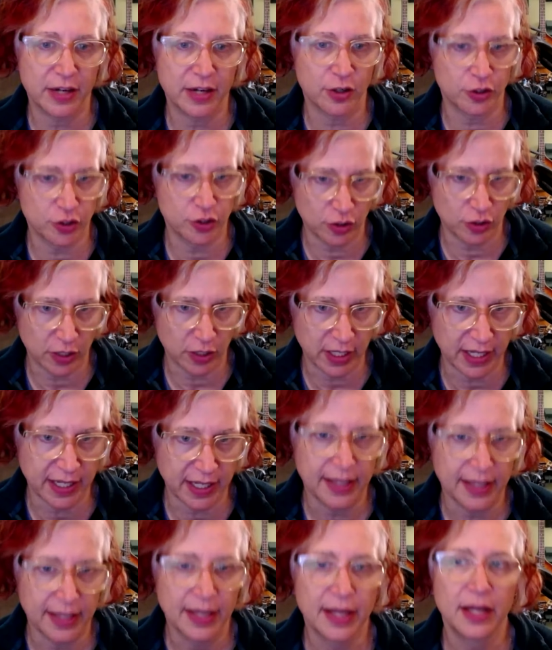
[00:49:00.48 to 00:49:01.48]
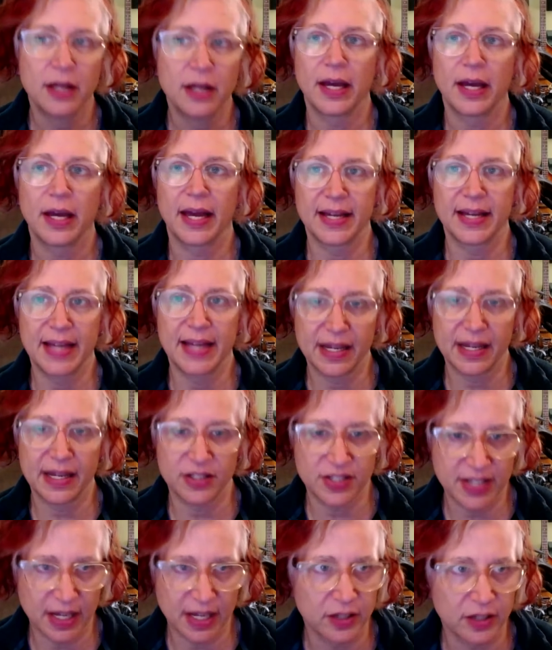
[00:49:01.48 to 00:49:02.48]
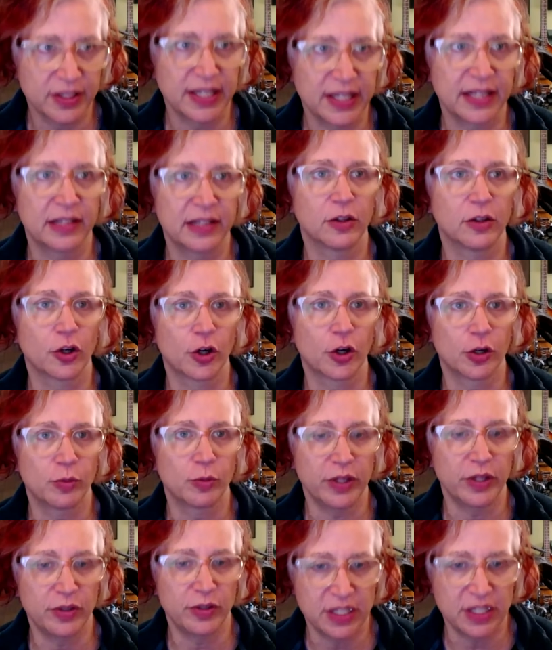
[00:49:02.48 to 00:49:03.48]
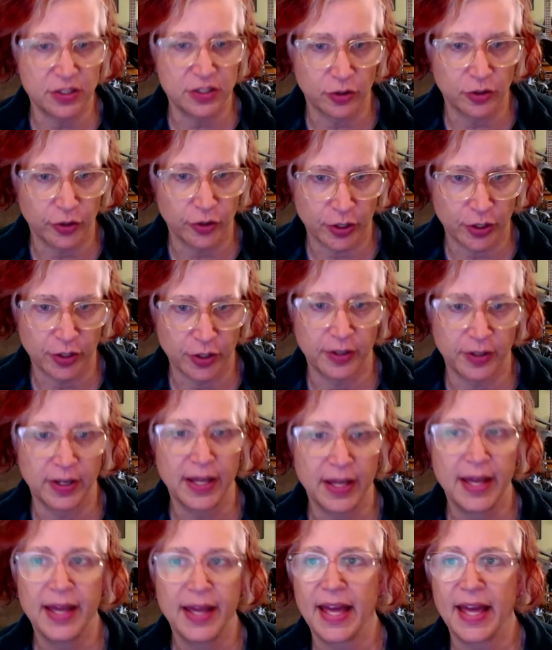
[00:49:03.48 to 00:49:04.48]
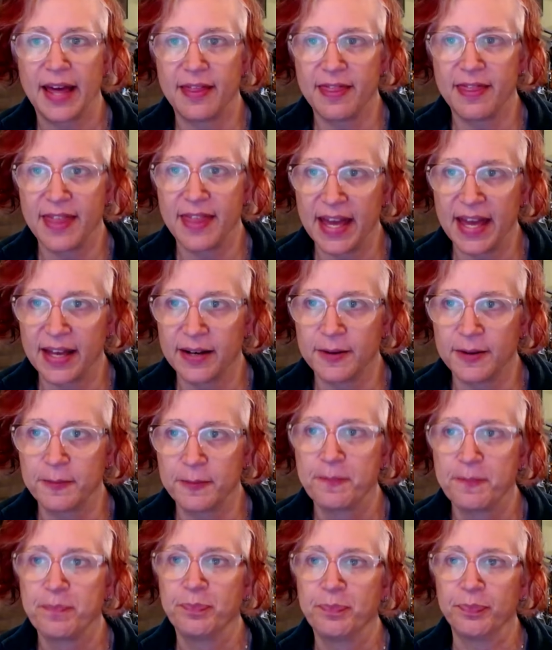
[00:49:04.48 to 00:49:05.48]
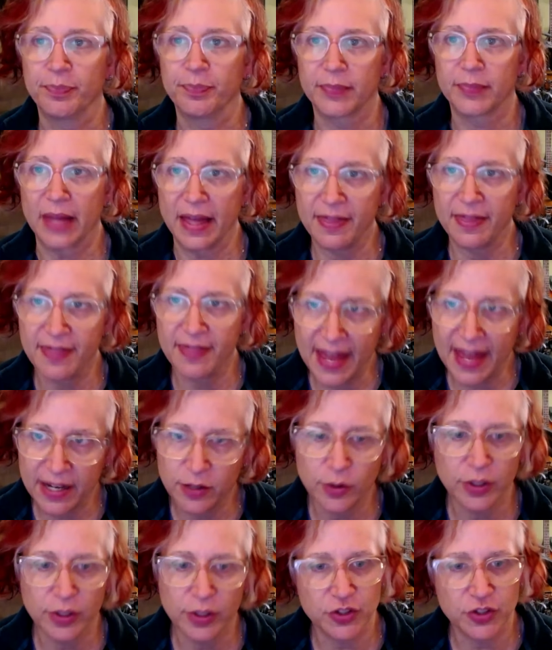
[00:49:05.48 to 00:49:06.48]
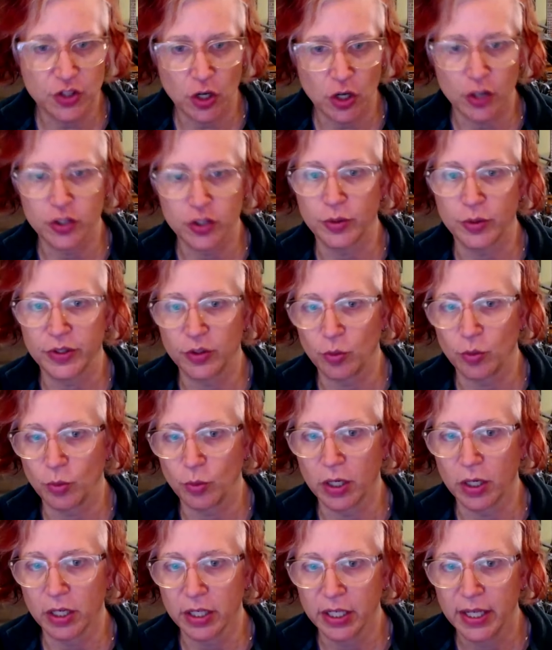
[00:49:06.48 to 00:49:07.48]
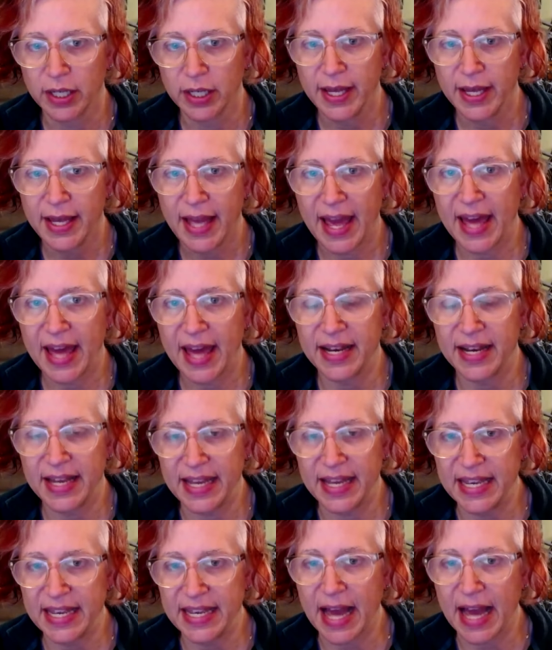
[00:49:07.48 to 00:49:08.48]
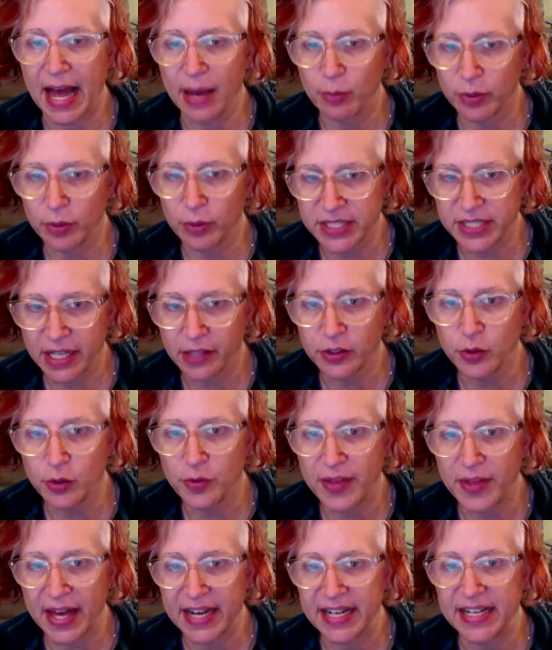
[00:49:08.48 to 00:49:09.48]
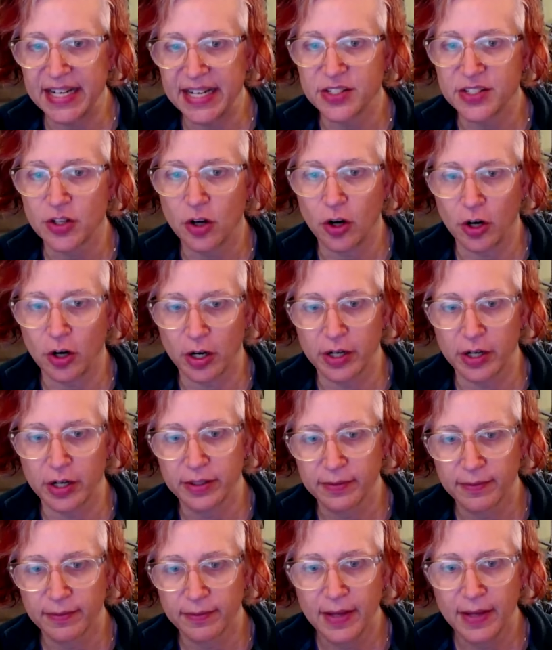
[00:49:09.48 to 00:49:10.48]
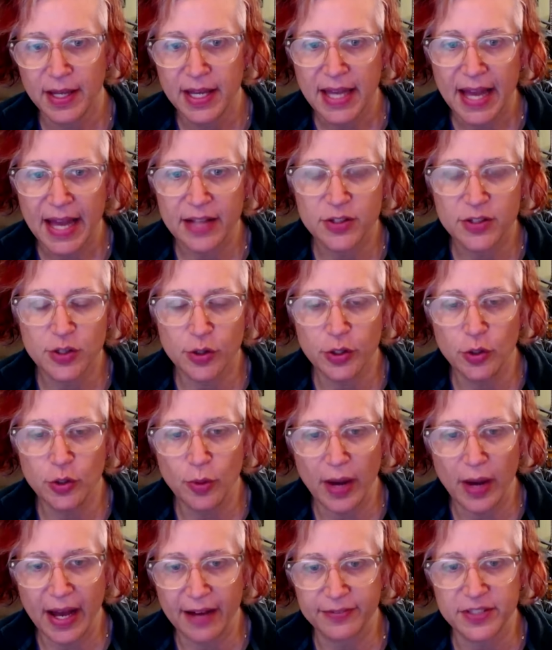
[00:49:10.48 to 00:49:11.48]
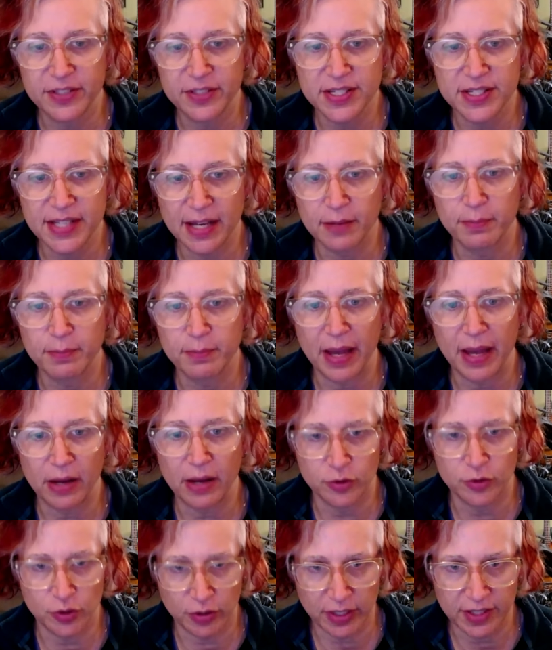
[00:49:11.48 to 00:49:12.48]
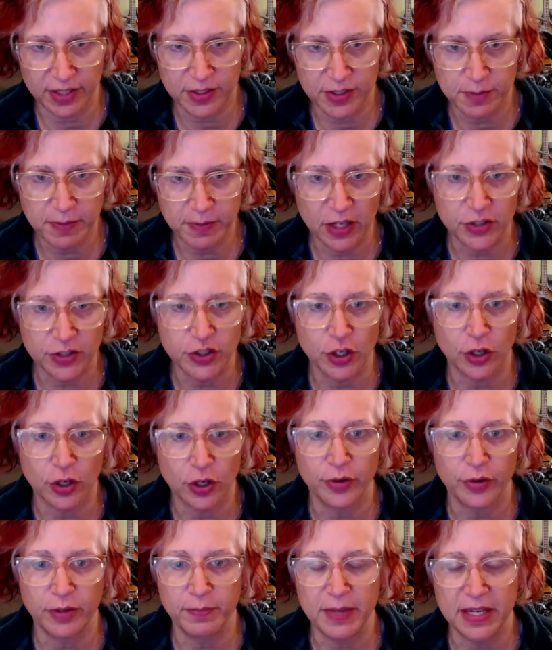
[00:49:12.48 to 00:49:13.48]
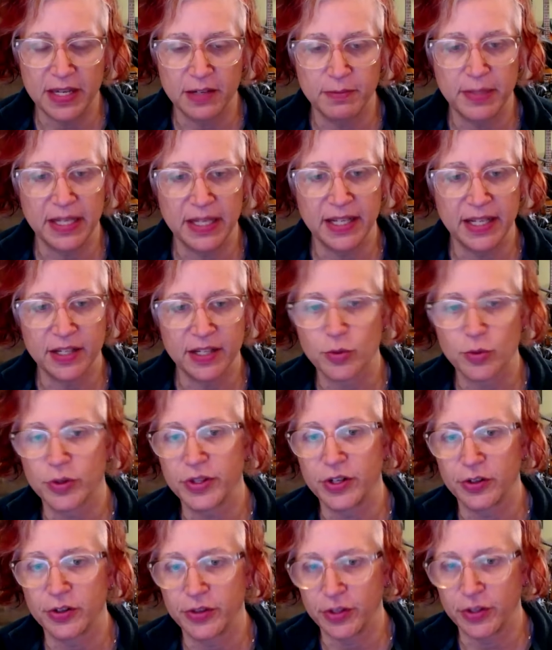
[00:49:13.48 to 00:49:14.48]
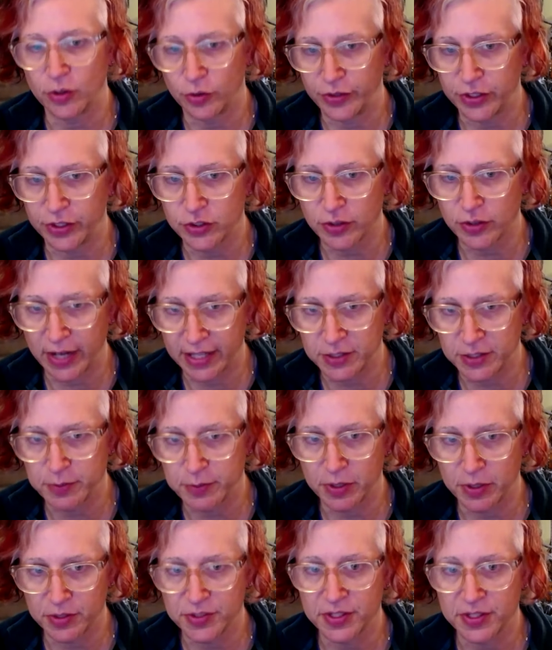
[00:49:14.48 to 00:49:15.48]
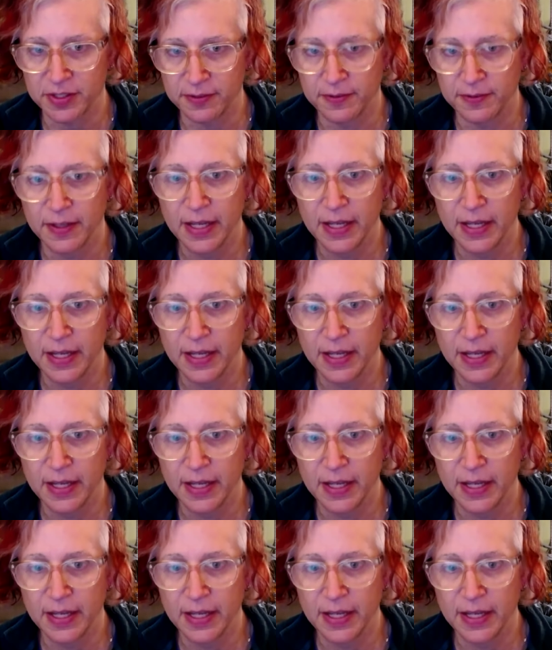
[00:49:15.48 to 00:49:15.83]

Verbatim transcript: your degree, get settled in, learn what you need to learn, and then and then you can start doing the work. And I will tell you that it is hard. And so you have to set boundaries because you're going to be in meetings where you're the only trans person.